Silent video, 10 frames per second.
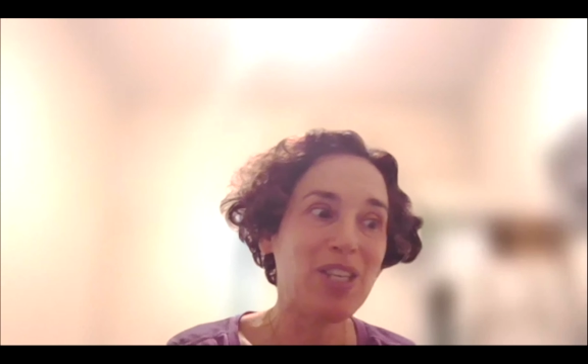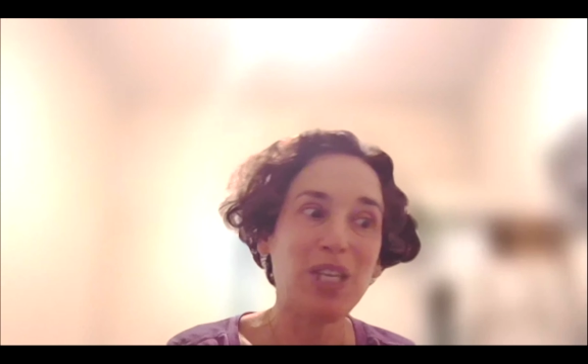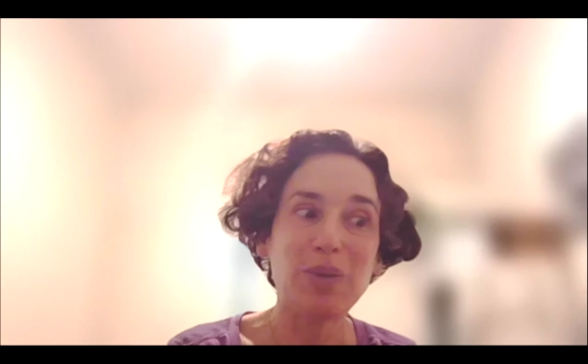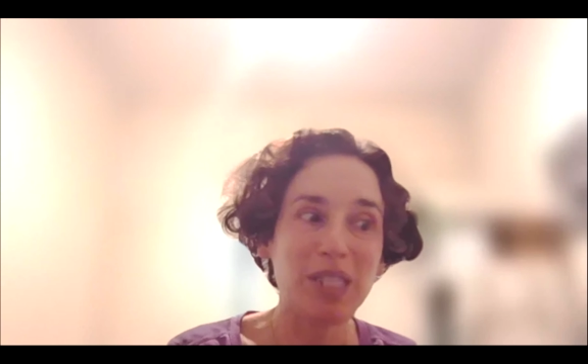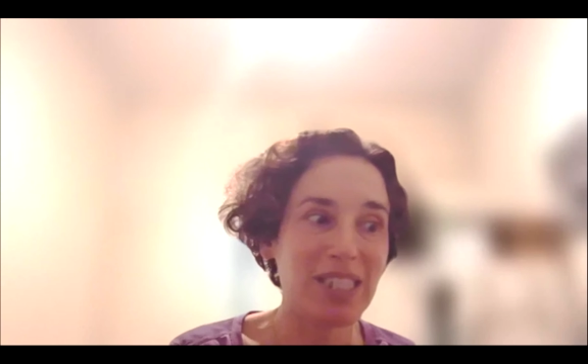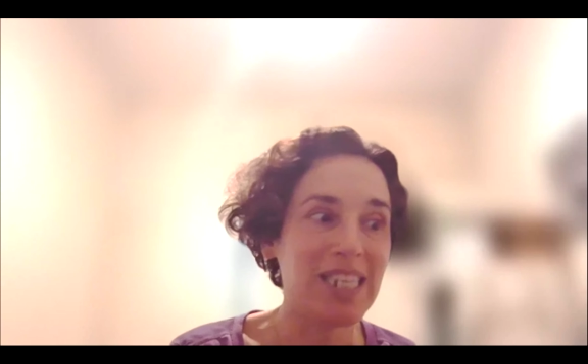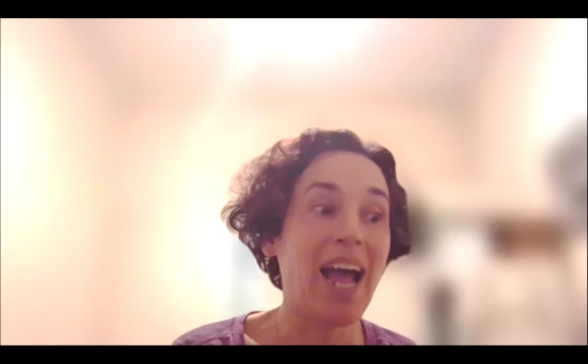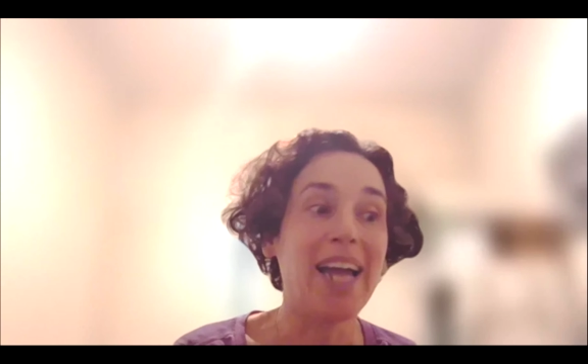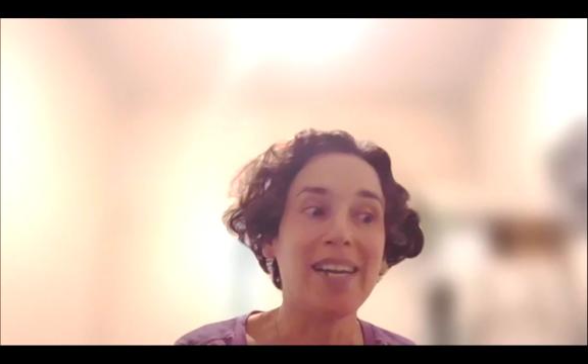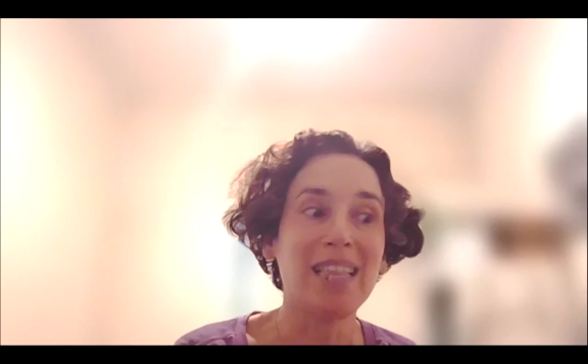you would see
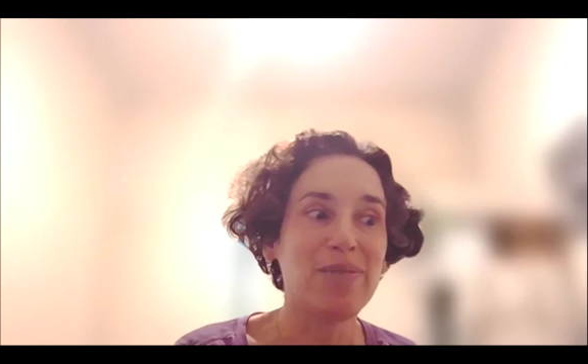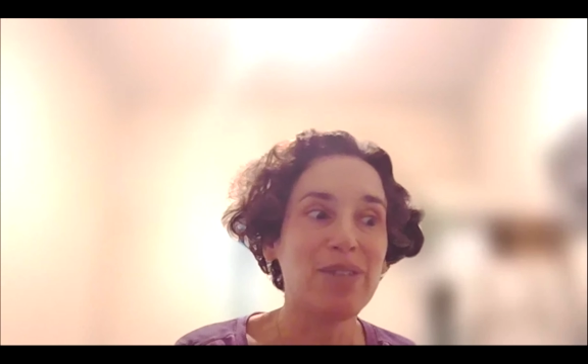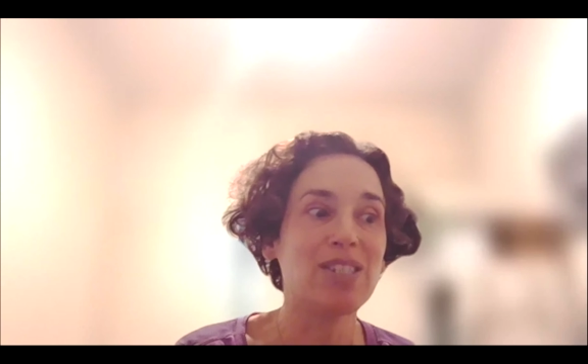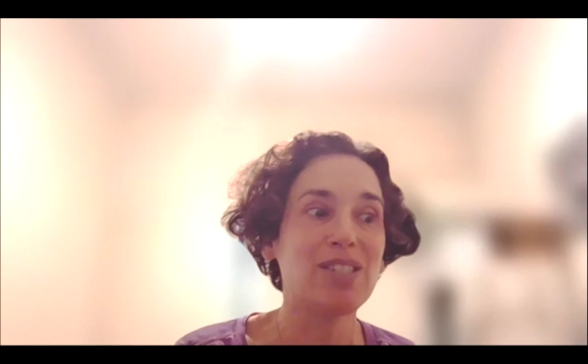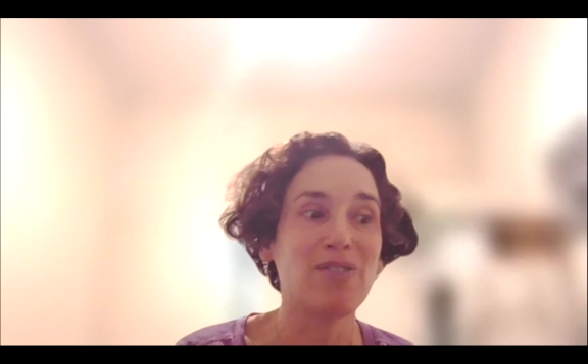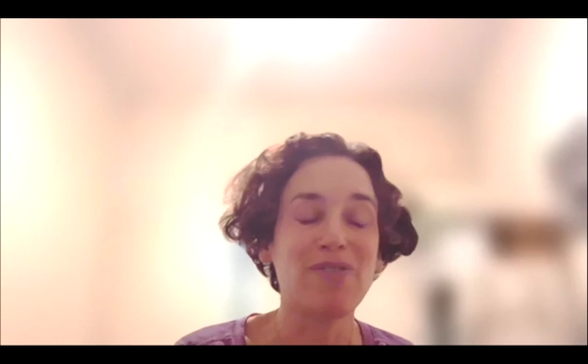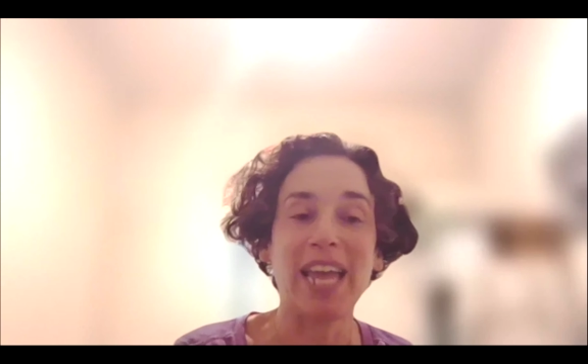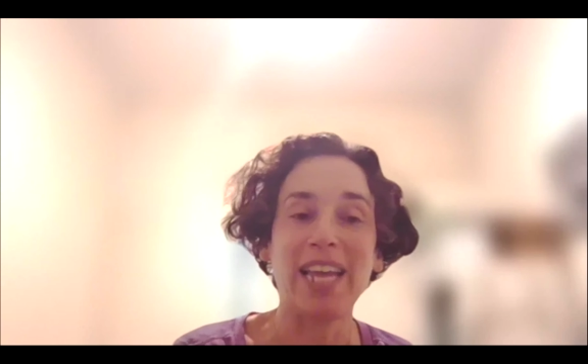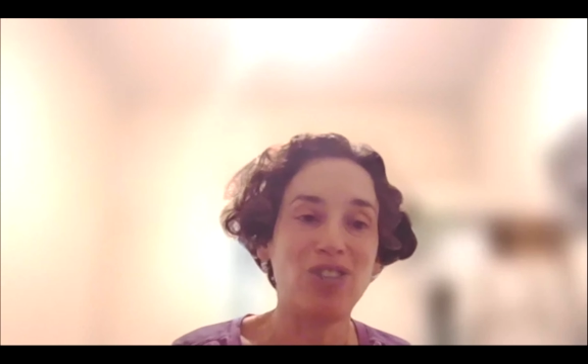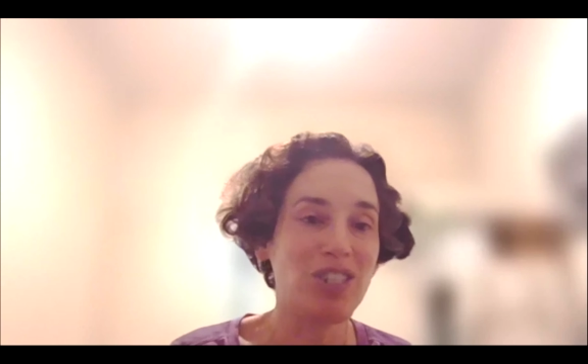higher levels of
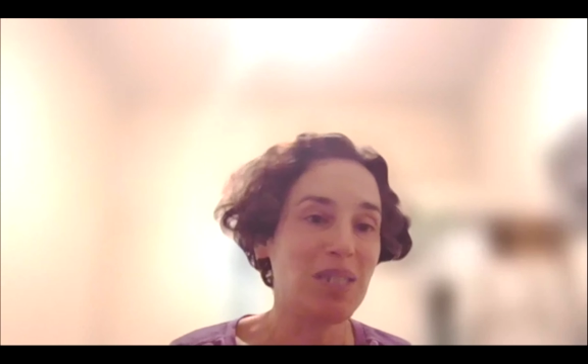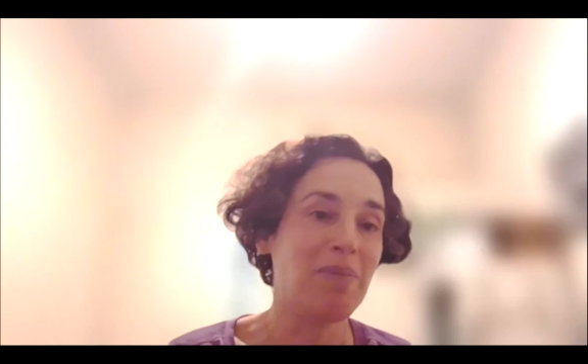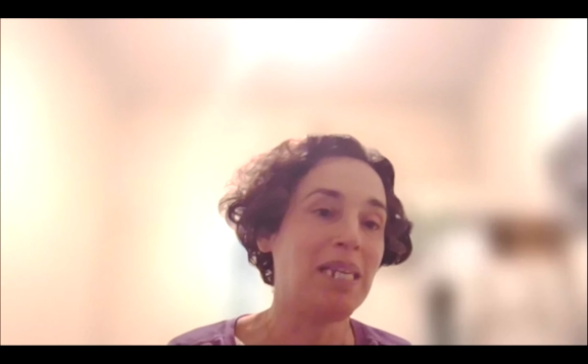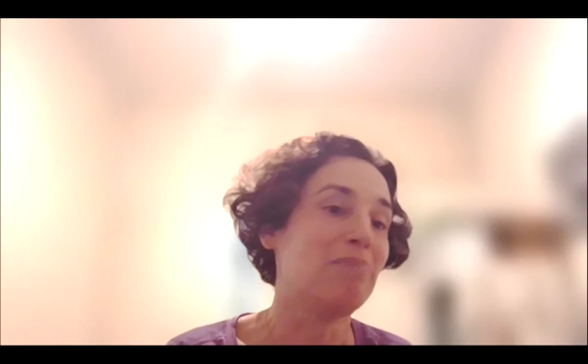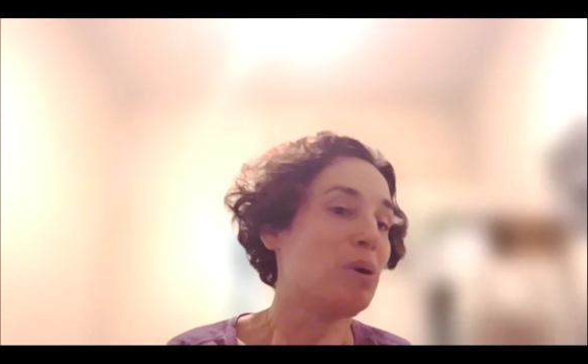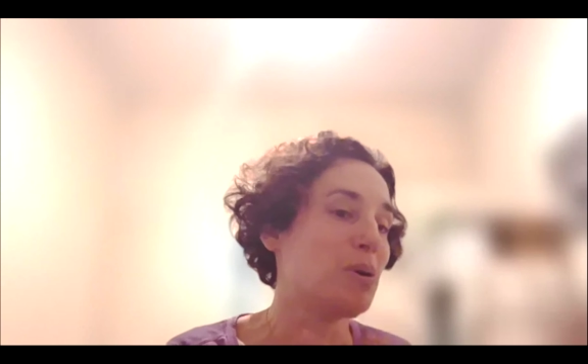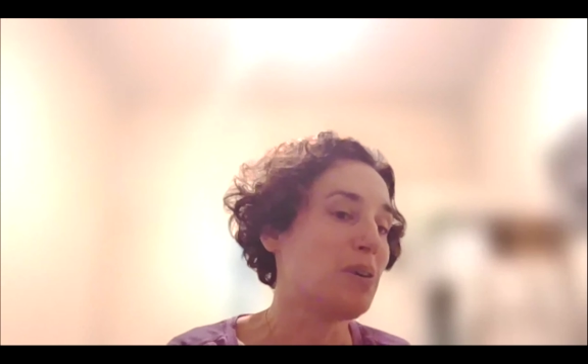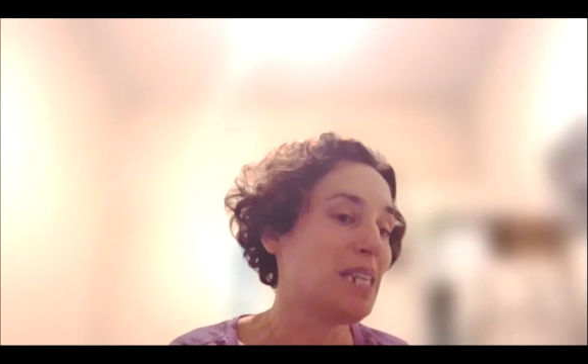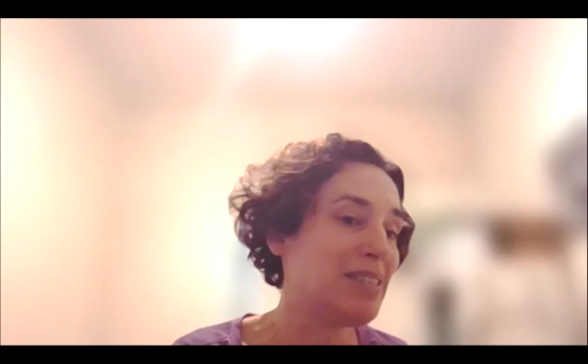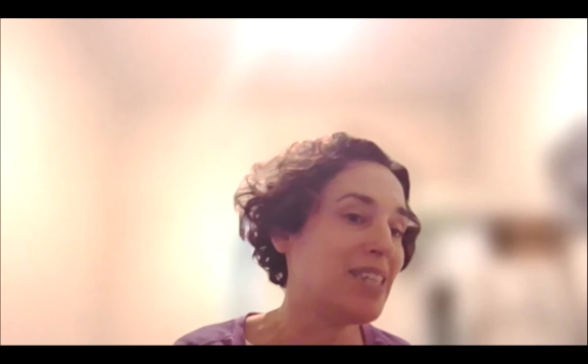ageism in more
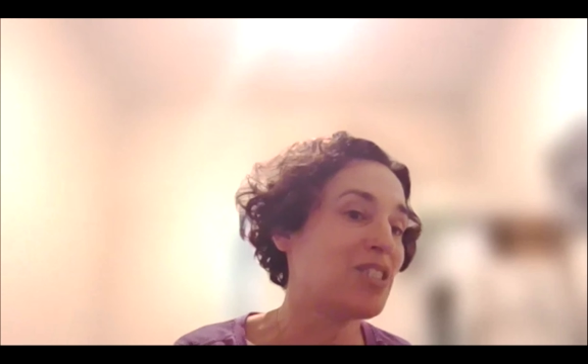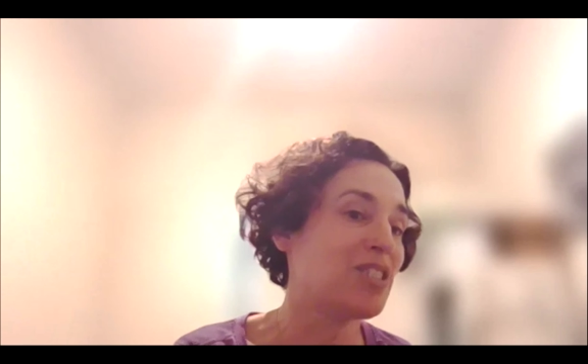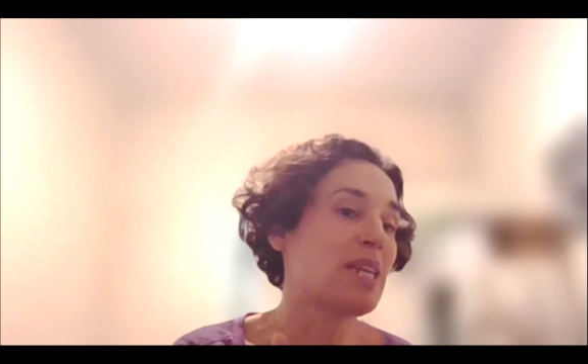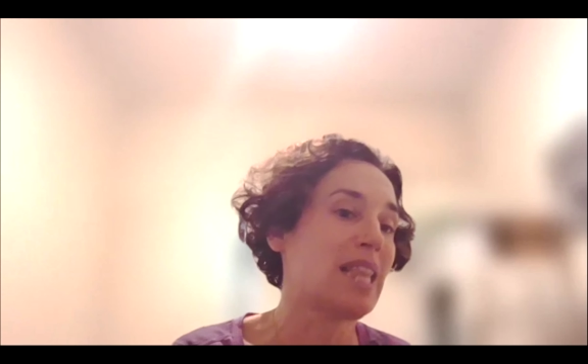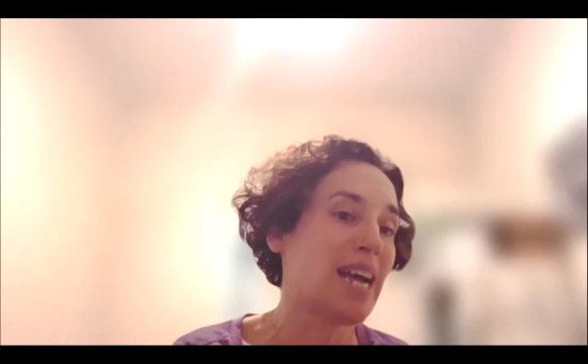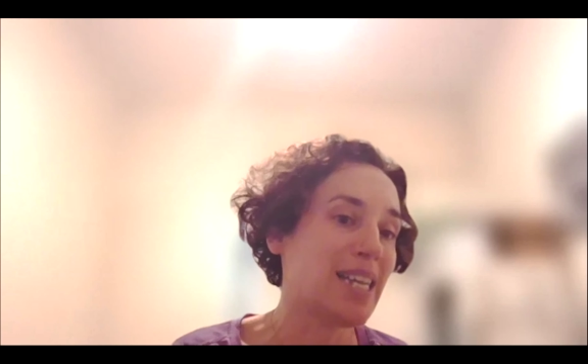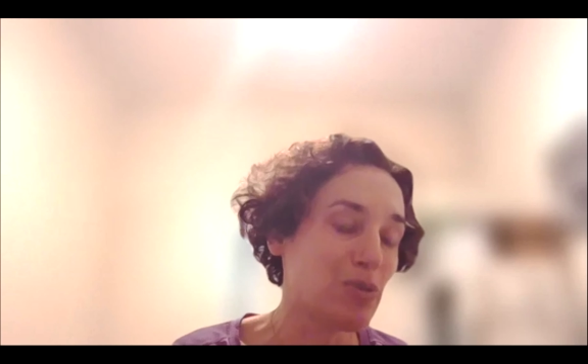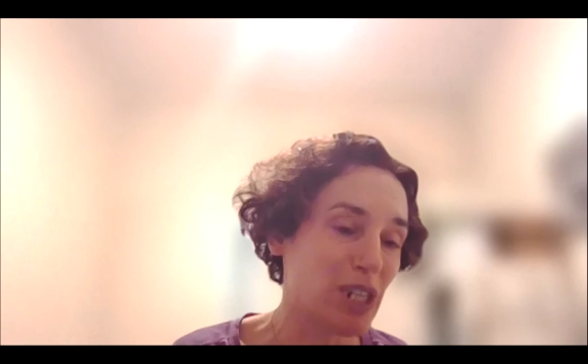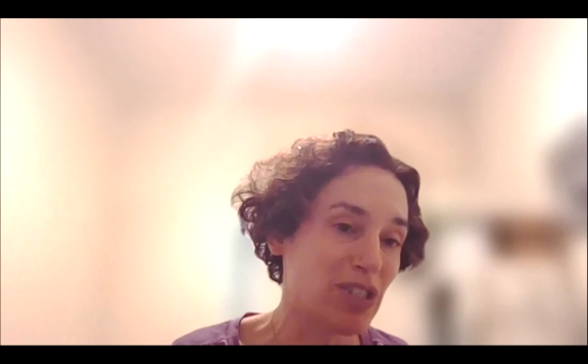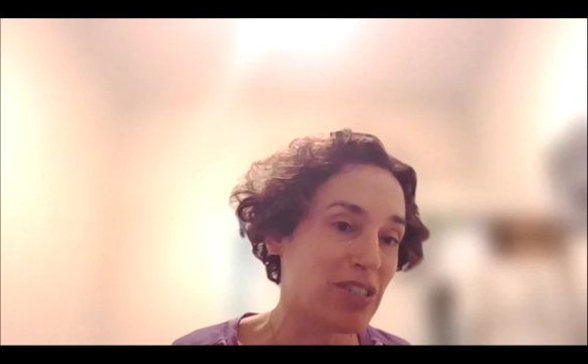
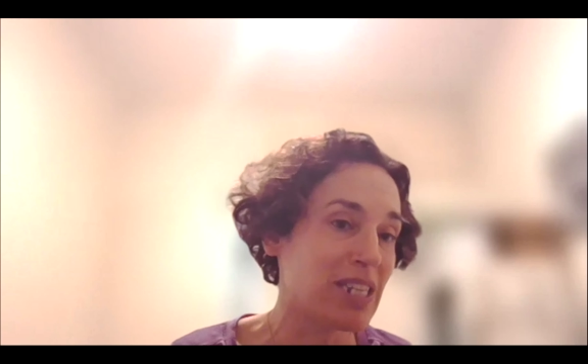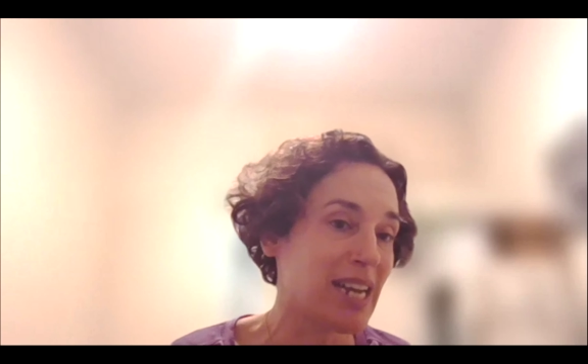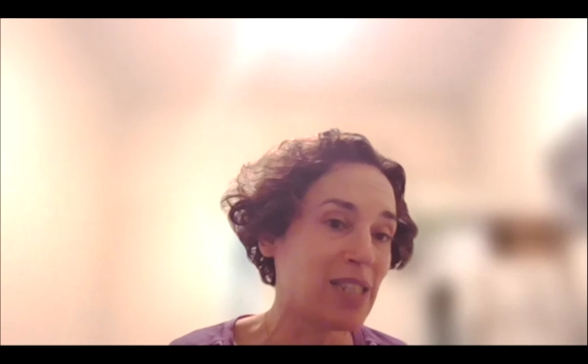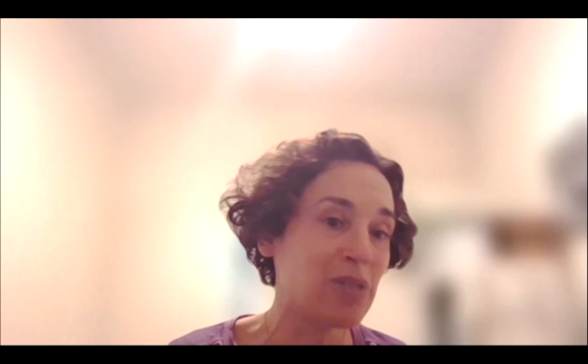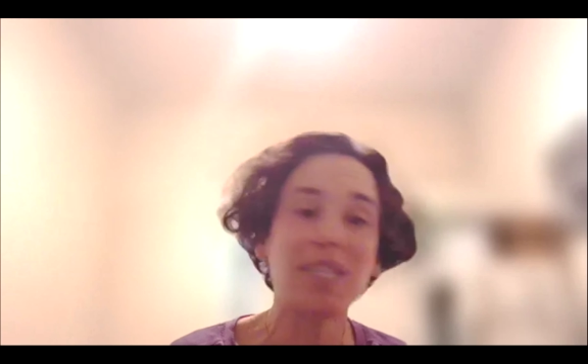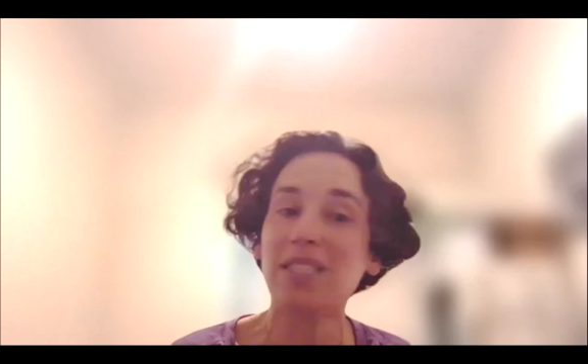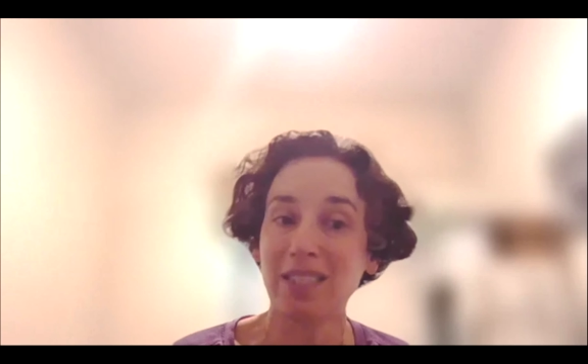industrialized Western countries,